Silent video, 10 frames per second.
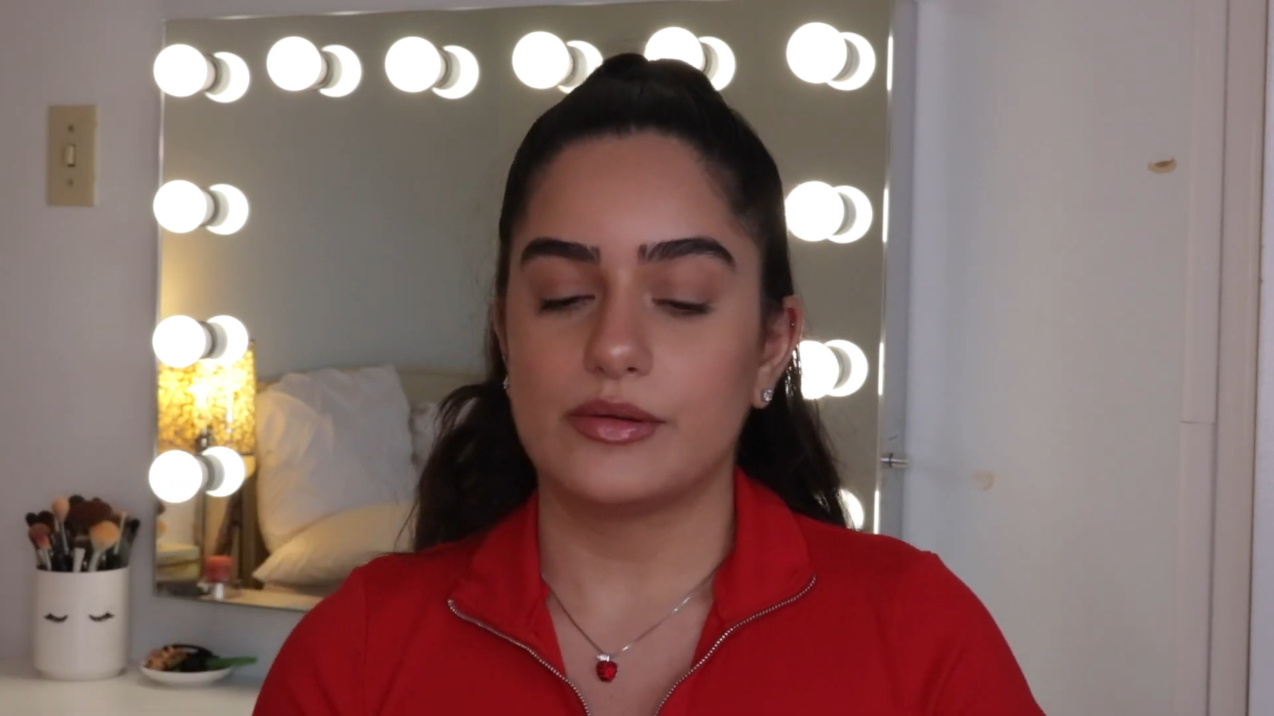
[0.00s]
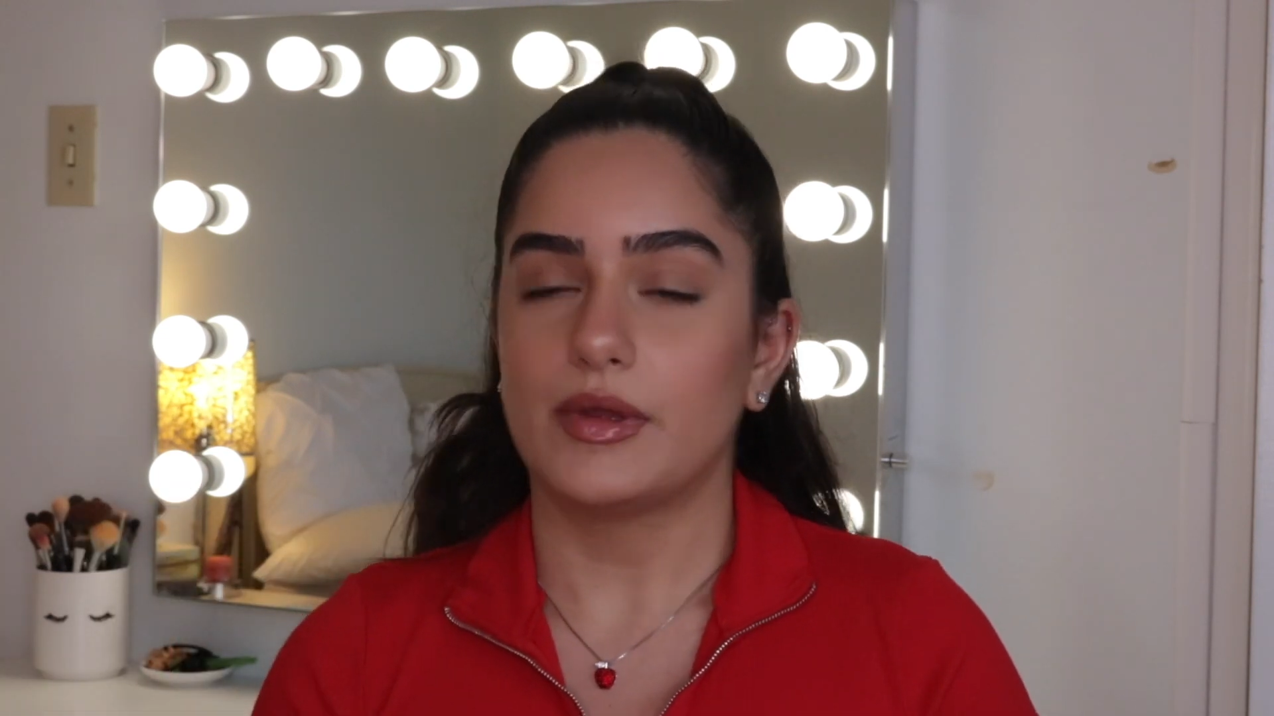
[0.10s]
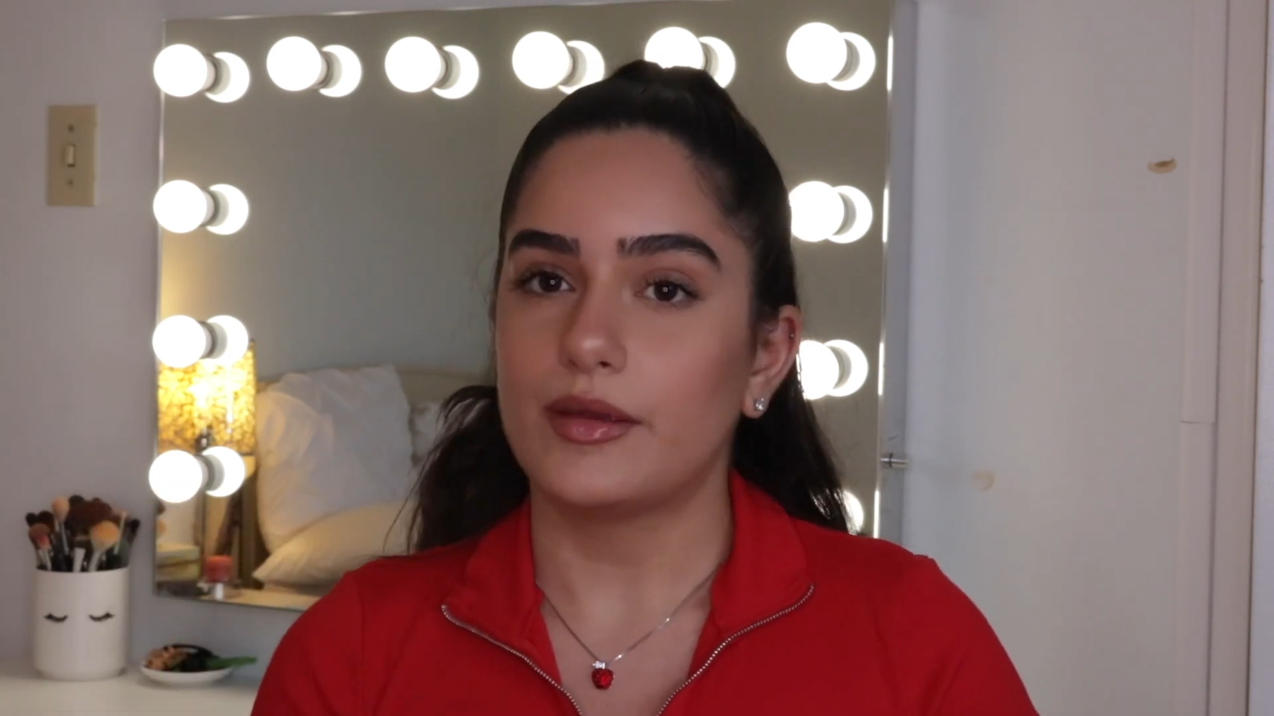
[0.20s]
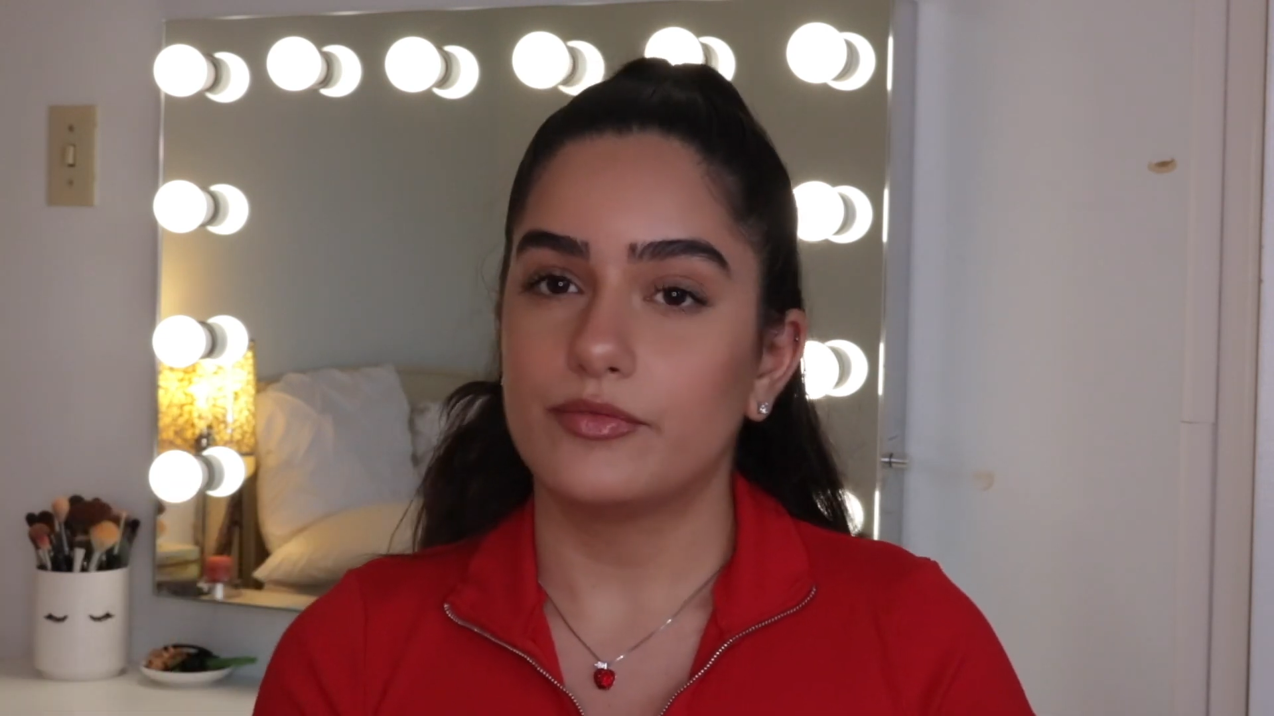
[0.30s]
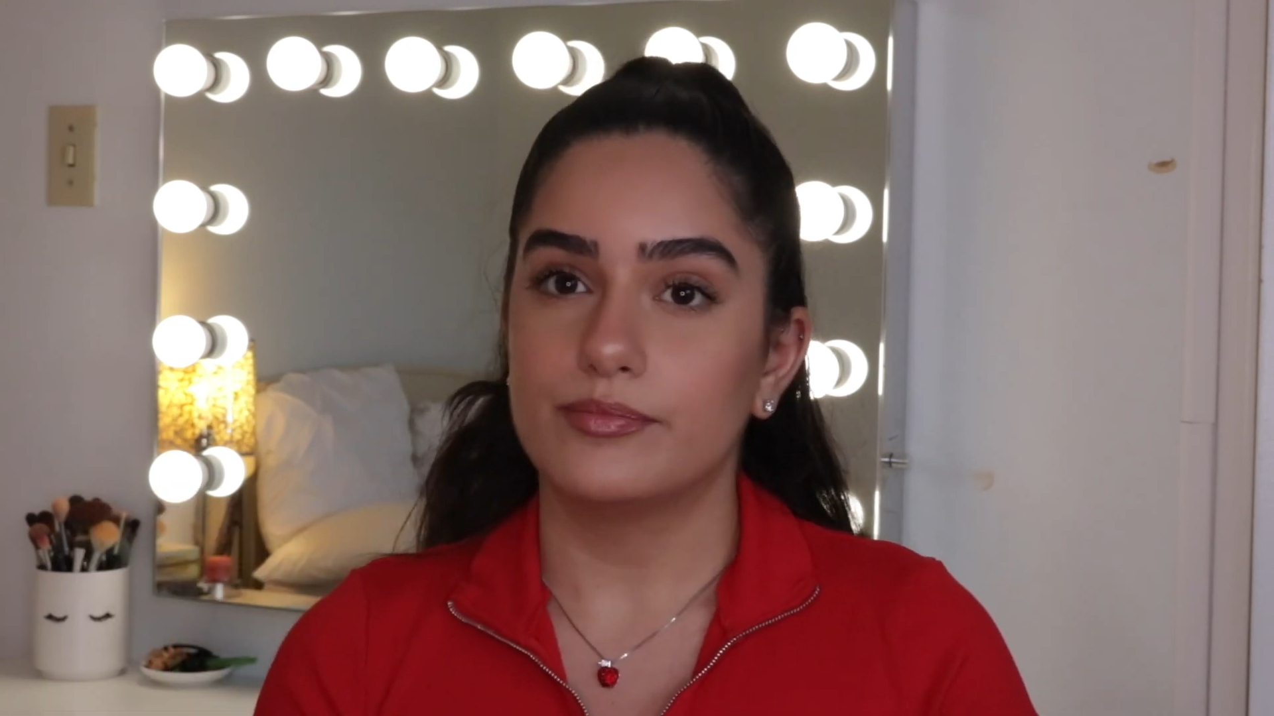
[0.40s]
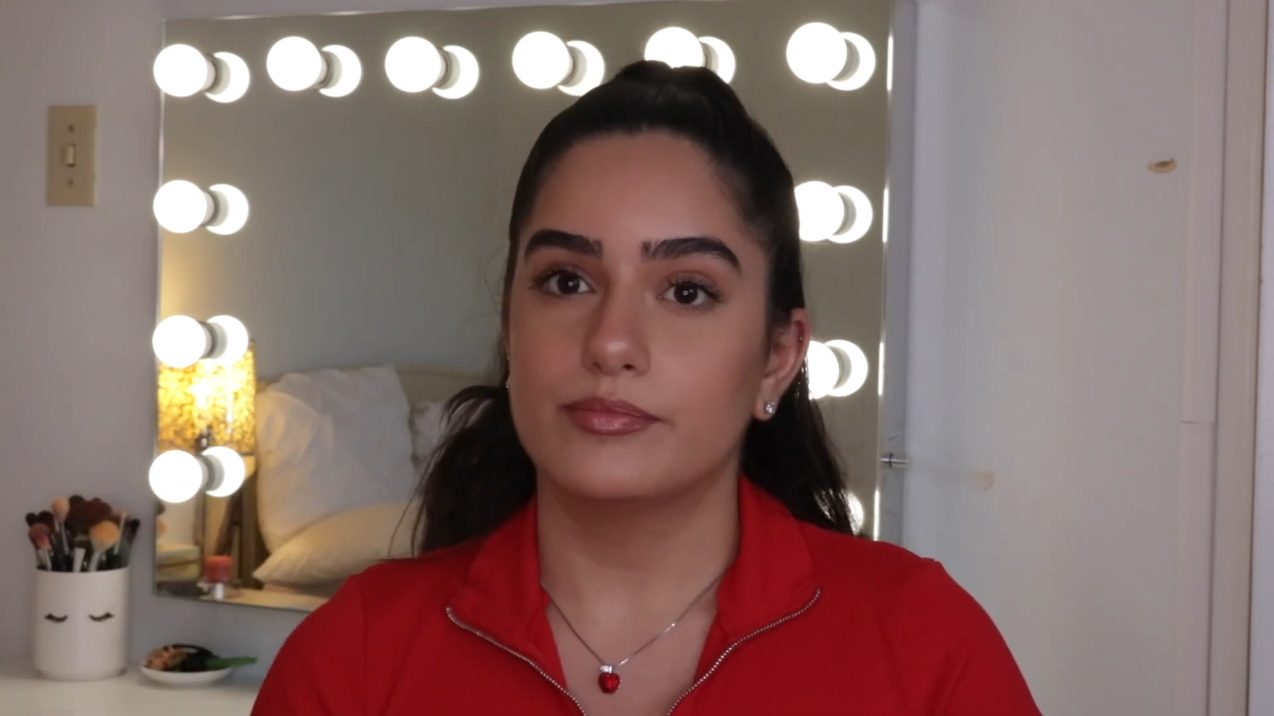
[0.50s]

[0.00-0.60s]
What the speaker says: and my